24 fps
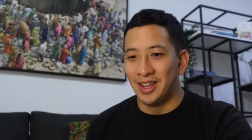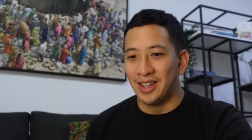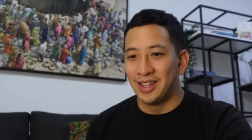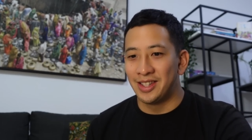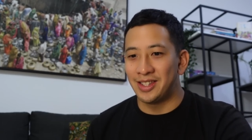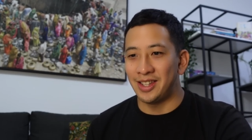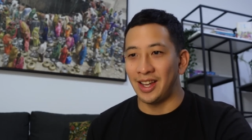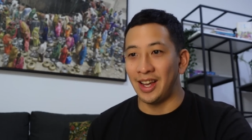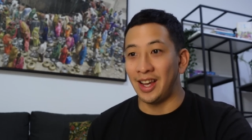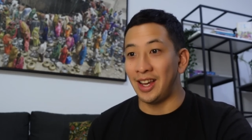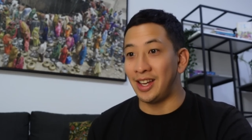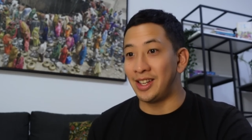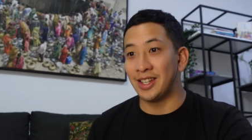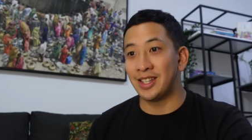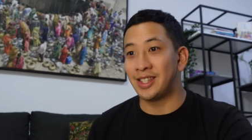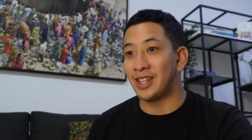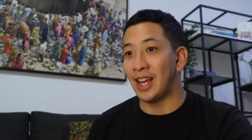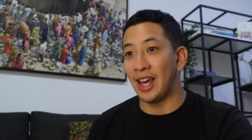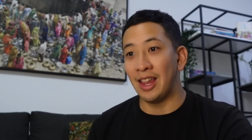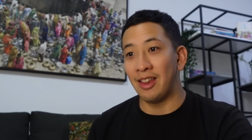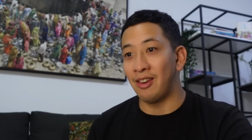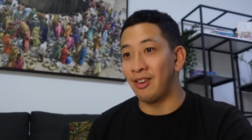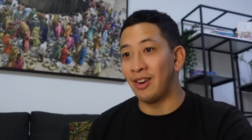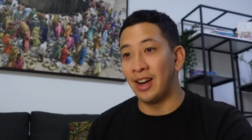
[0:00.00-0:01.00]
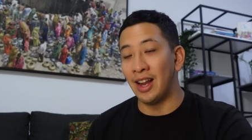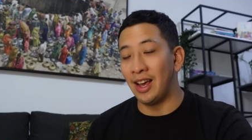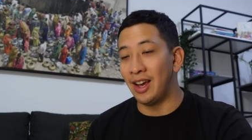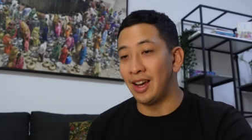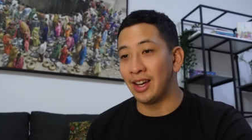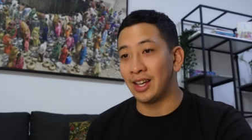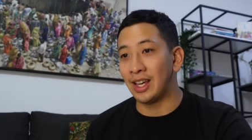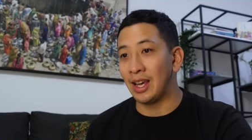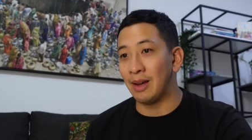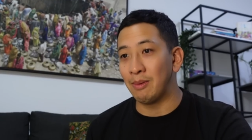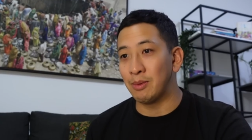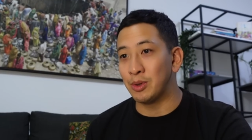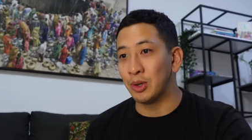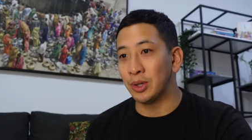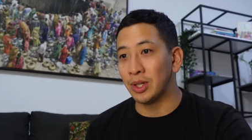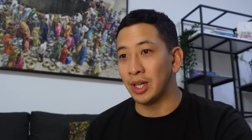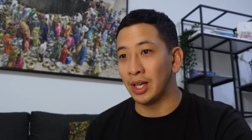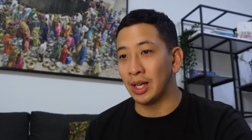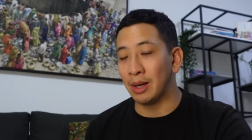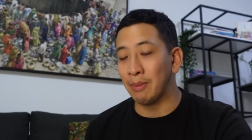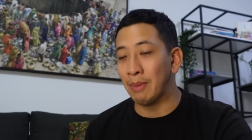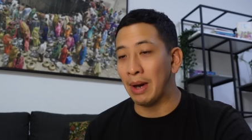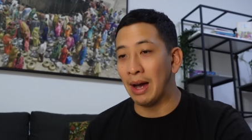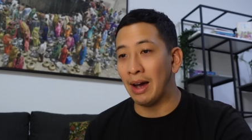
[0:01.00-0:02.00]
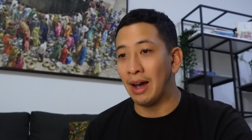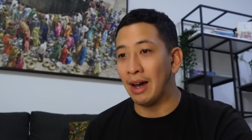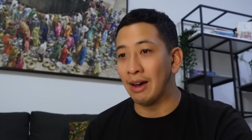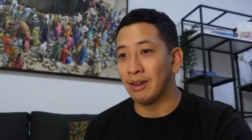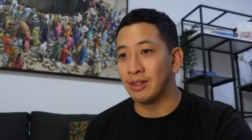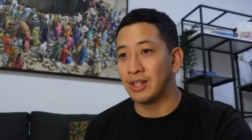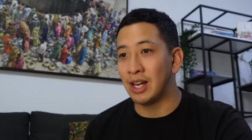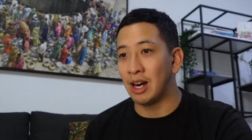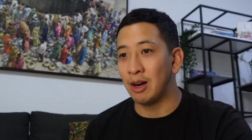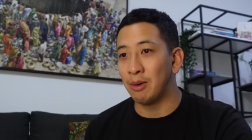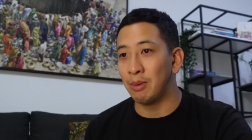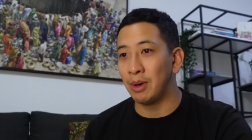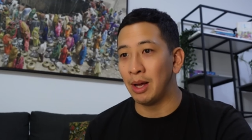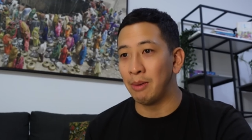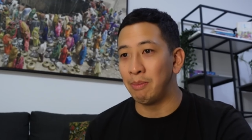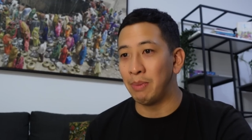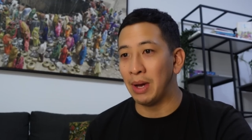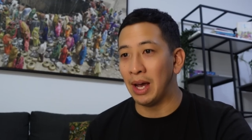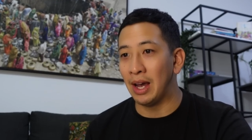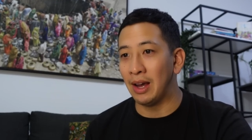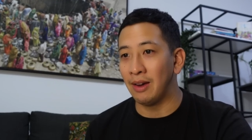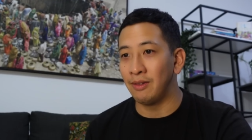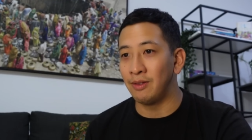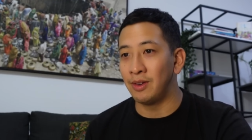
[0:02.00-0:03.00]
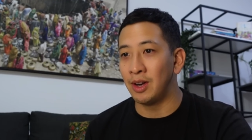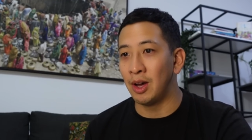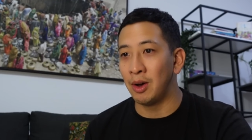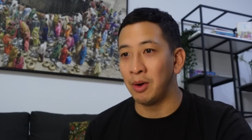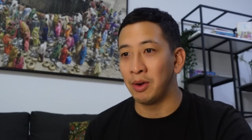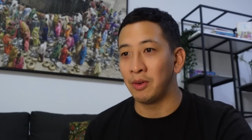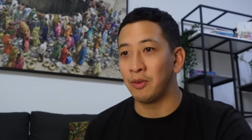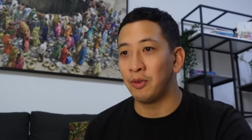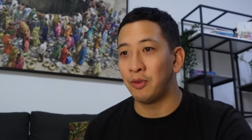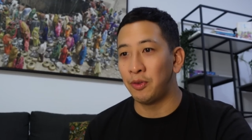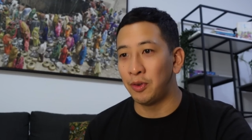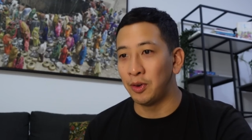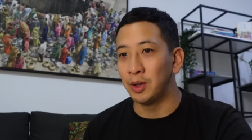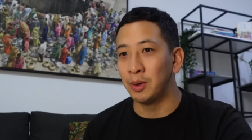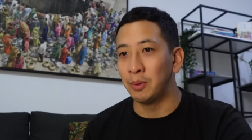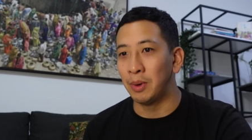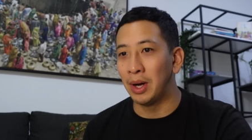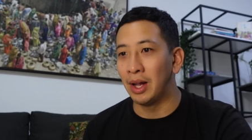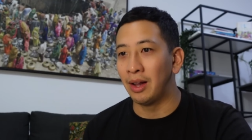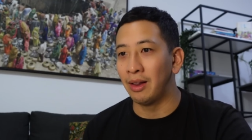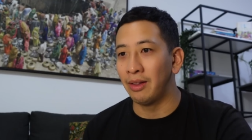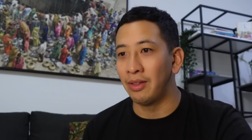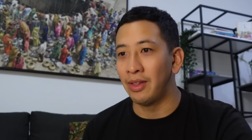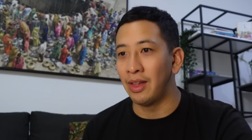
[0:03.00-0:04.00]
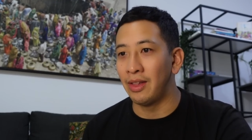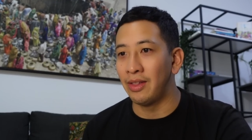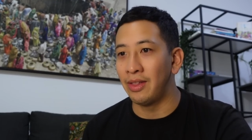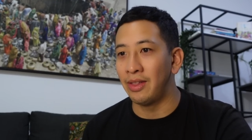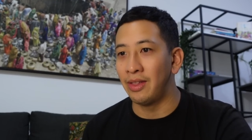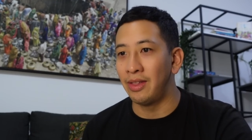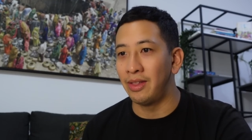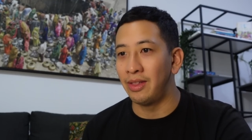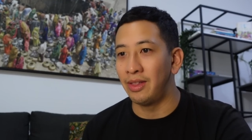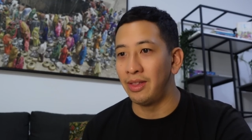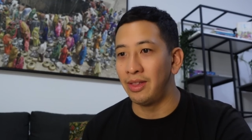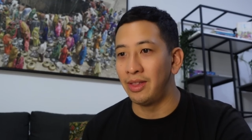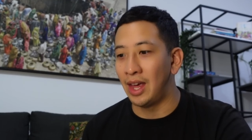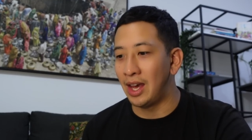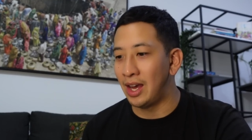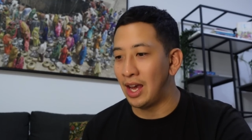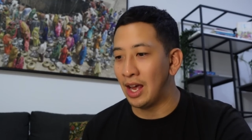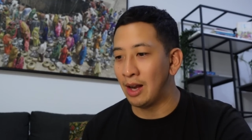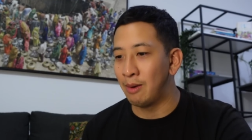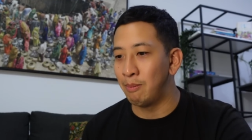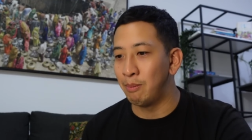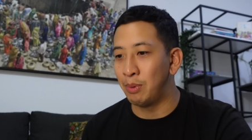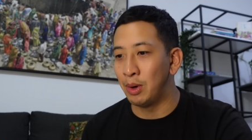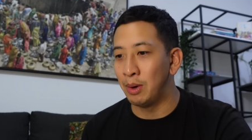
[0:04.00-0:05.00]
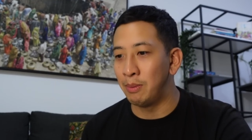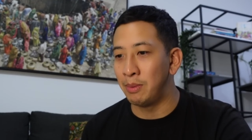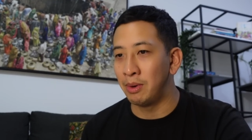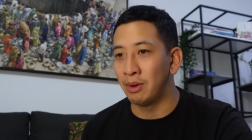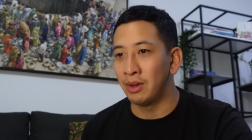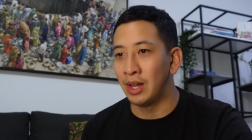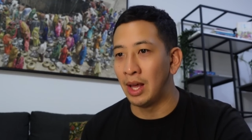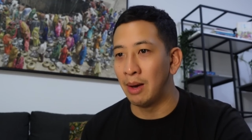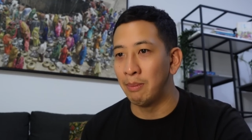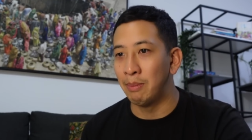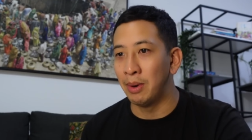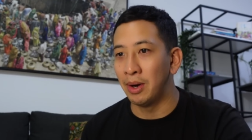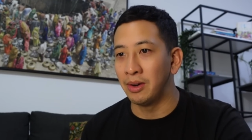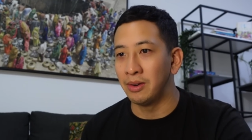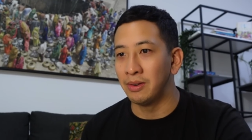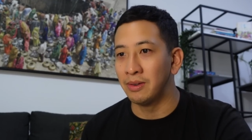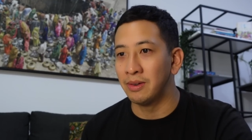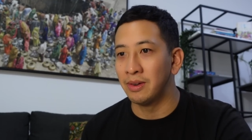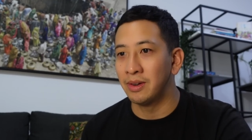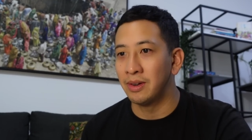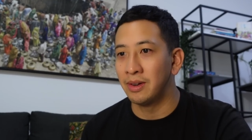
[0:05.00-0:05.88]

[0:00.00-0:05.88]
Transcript: So he just sat there and let her keep talking about how terrible I'd behaved, knowing full well that they hadn't put me on that boat.